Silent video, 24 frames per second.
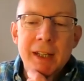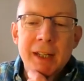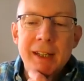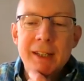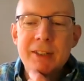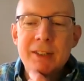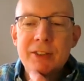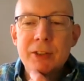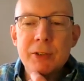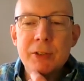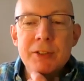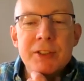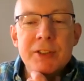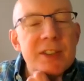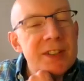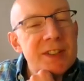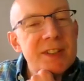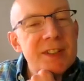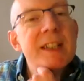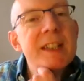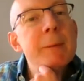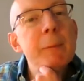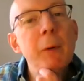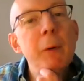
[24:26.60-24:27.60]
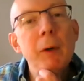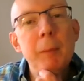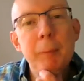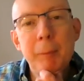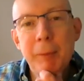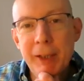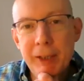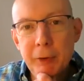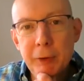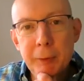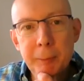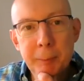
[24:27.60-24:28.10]
it's good to see what
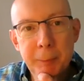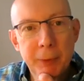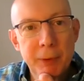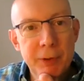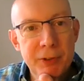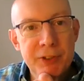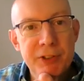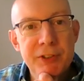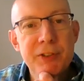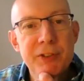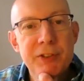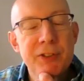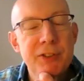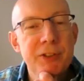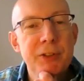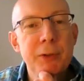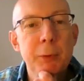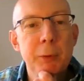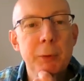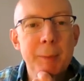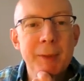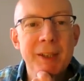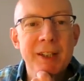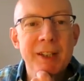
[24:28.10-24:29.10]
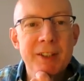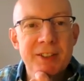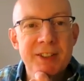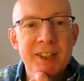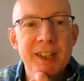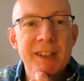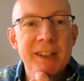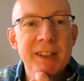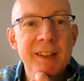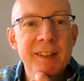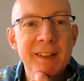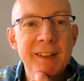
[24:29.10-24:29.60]
my old boss used to call a bit of
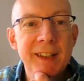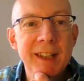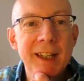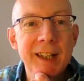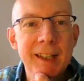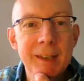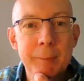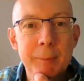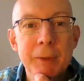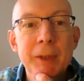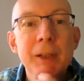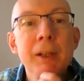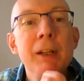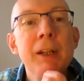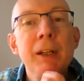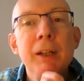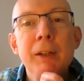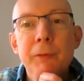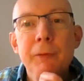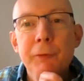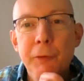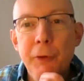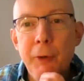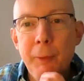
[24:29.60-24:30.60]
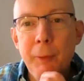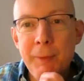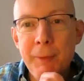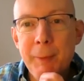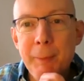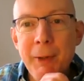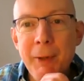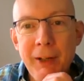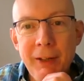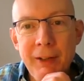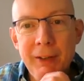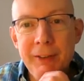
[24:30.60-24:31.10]
skin in the game from
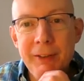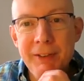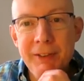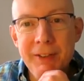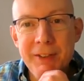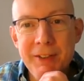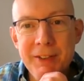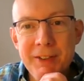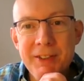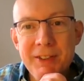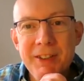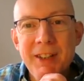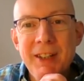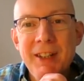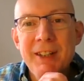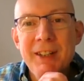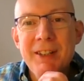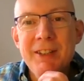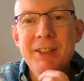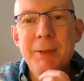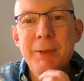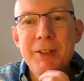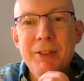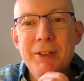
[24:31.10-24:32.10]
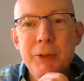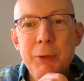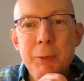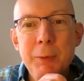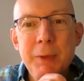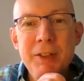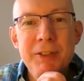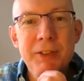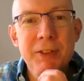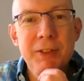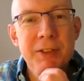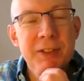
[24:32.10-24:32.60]
the partners. So it's
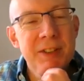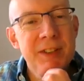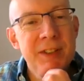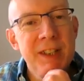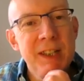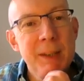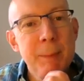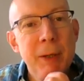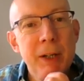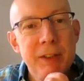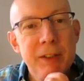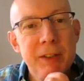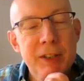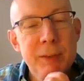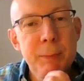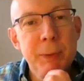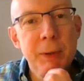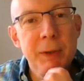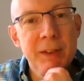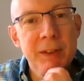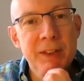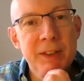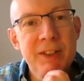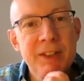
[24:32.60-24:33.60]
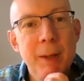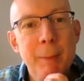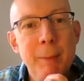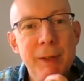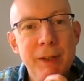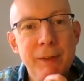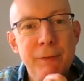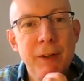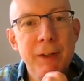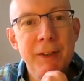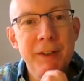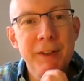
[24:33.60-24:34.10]
always good to see the partners putting some
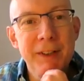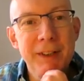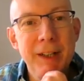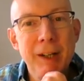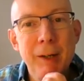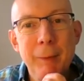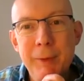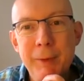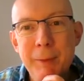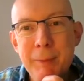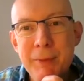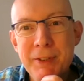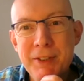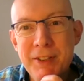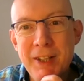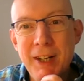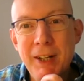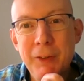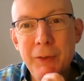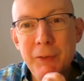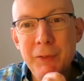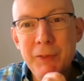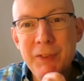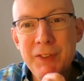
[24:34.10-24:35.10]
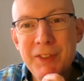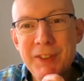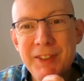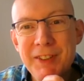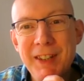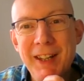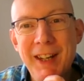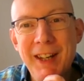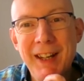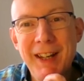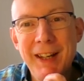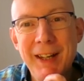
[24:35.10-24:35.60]
of the funding up
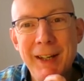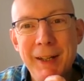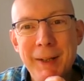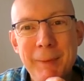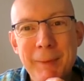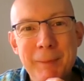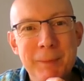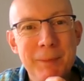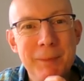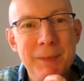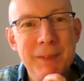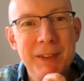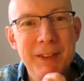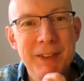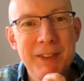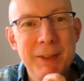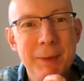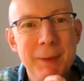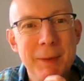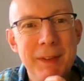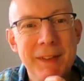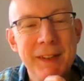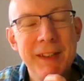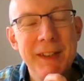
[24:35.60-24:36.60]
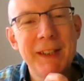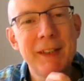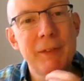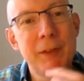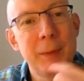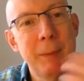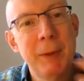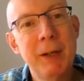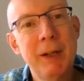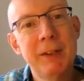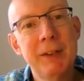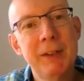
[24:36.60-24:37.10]
themselves. Um, so I think if
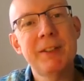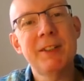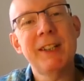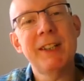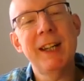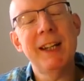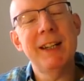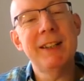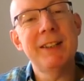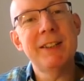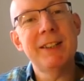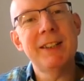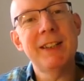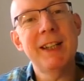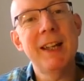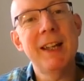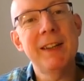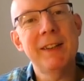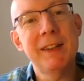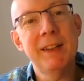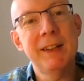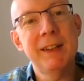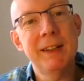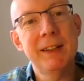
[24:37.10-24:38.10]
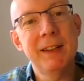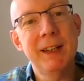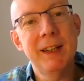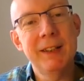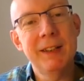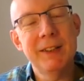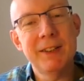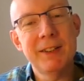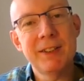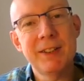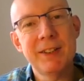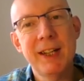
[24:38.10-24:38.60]
the partners are getting together
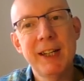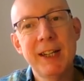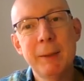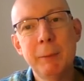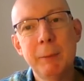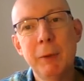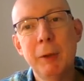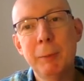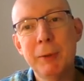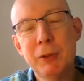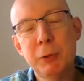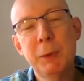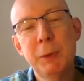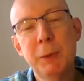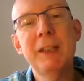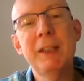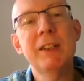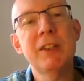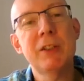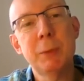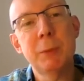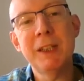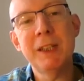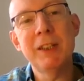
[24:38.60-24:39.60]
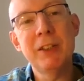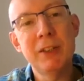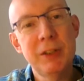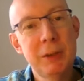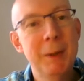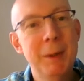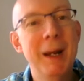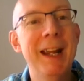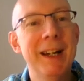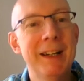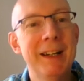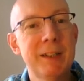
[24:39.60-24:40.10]
and saying, well, between us we can
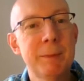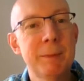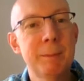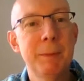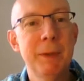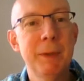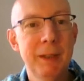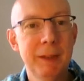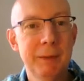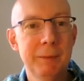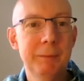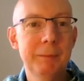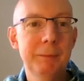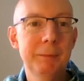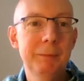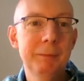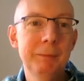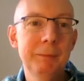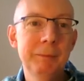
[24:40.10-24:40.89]
do X, but